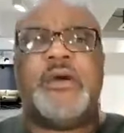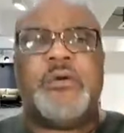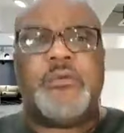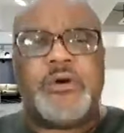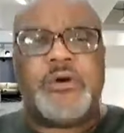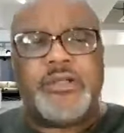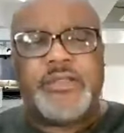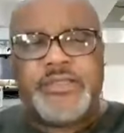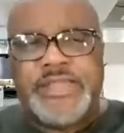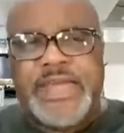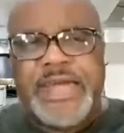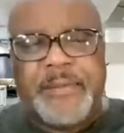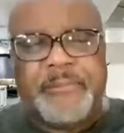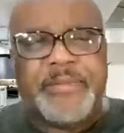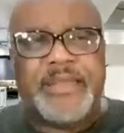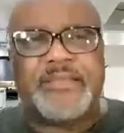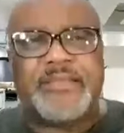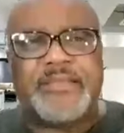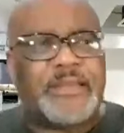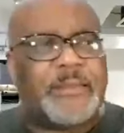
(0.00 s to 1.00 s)
Well, that
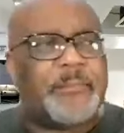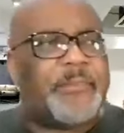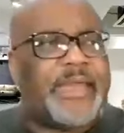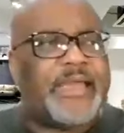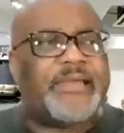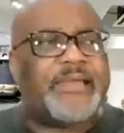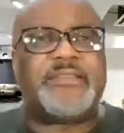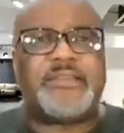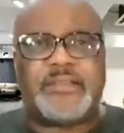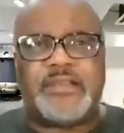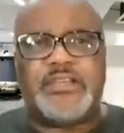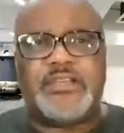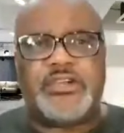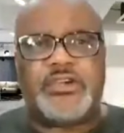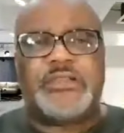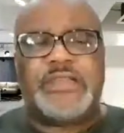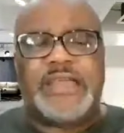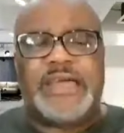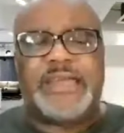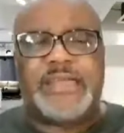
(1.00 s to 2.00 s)
means that basically
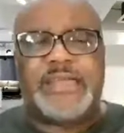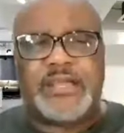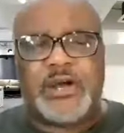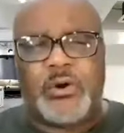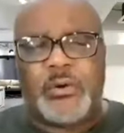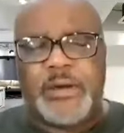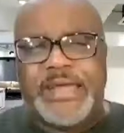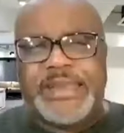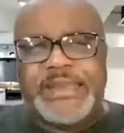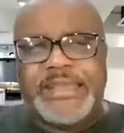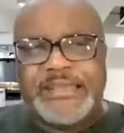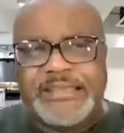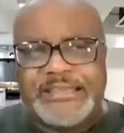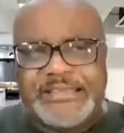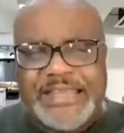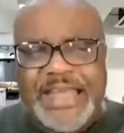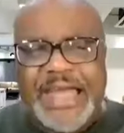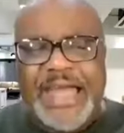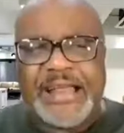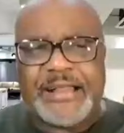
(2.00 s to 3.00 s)
you're letting go at
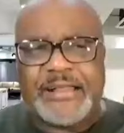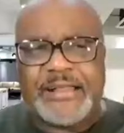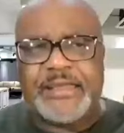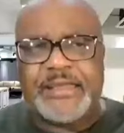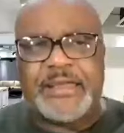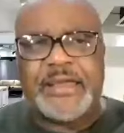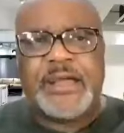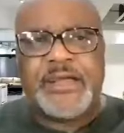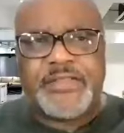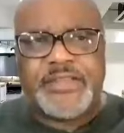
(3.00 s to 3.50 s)
exactly